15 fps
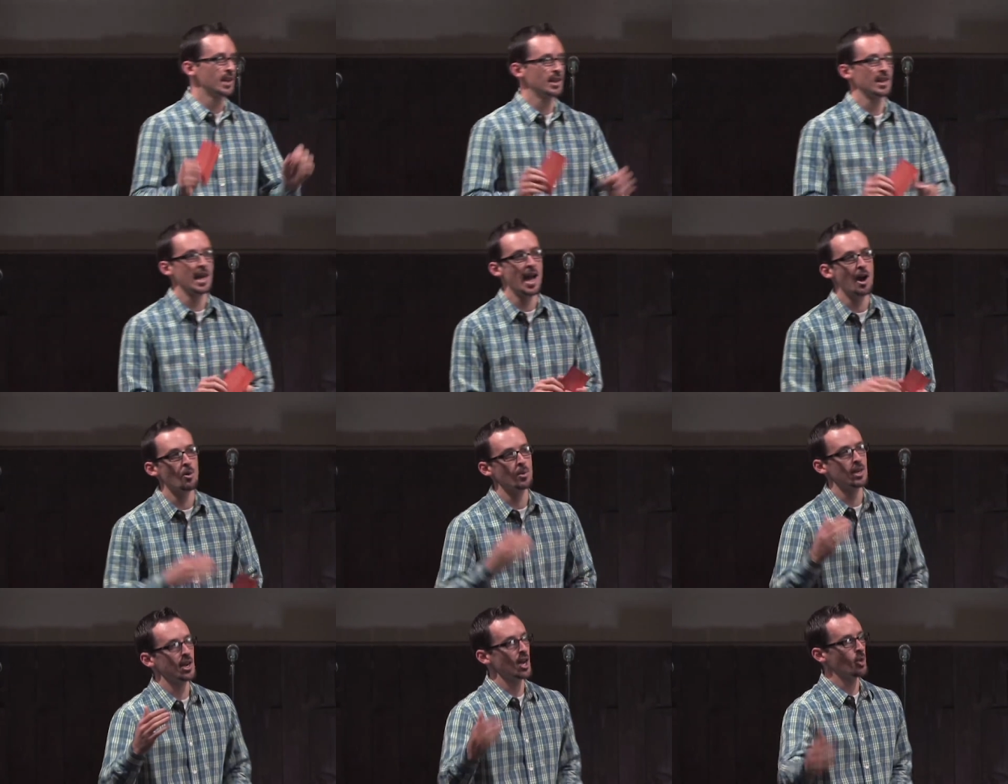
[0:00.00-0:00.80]
daily. How are
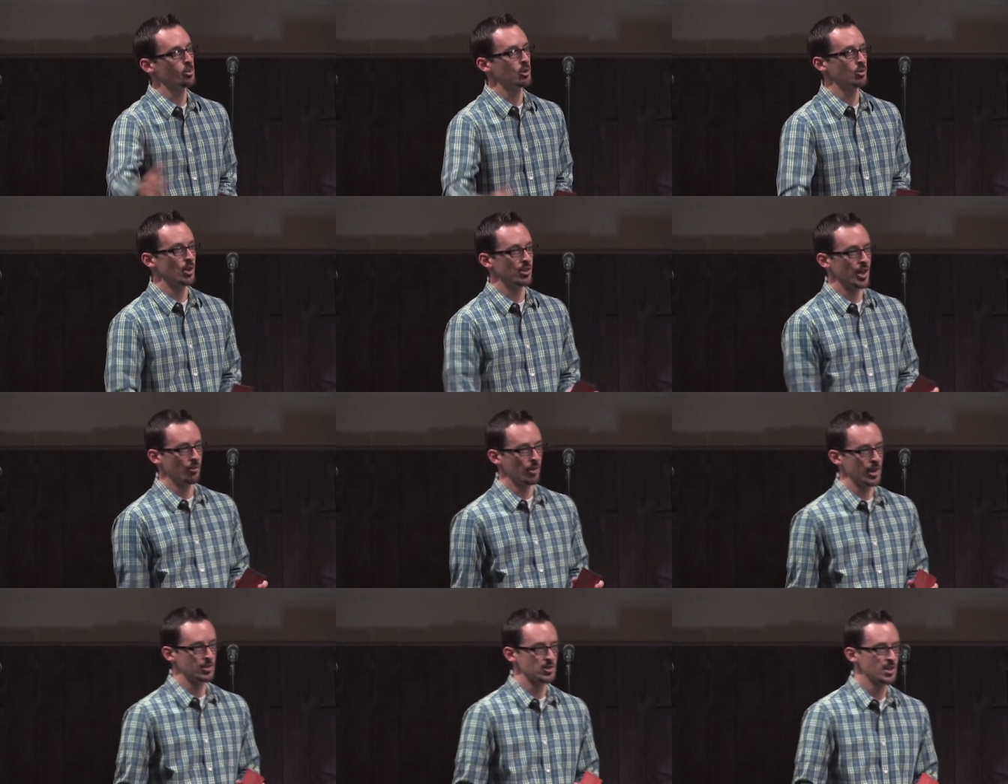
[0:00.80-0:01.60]
we going to help you run that
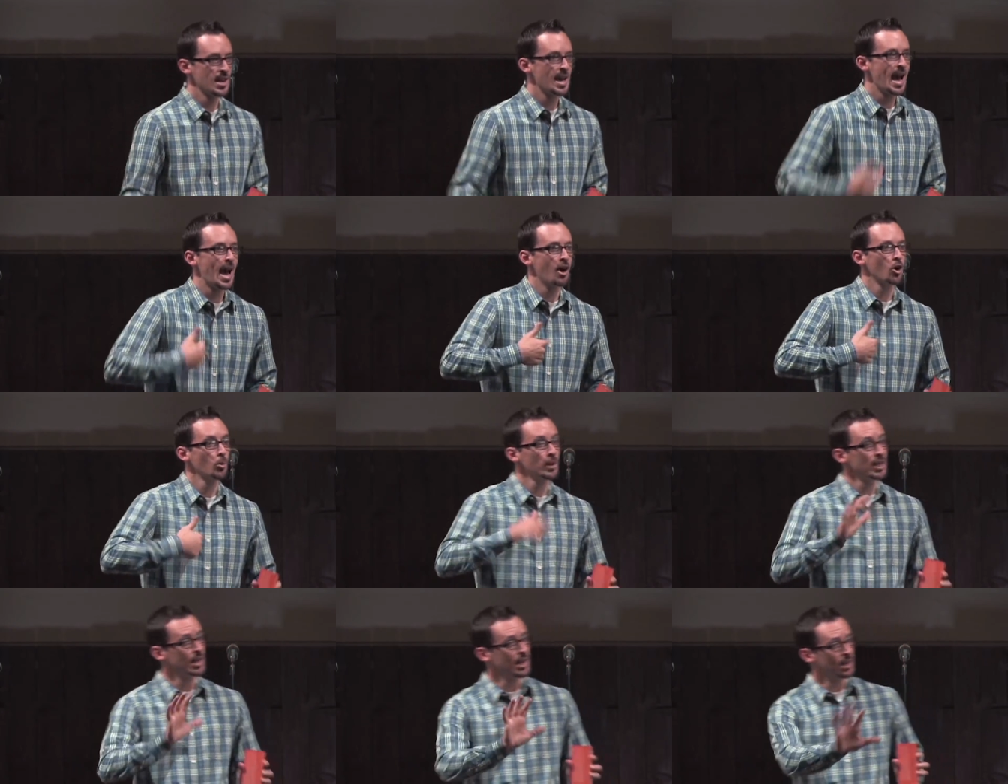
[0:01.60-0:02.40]
race? How are we going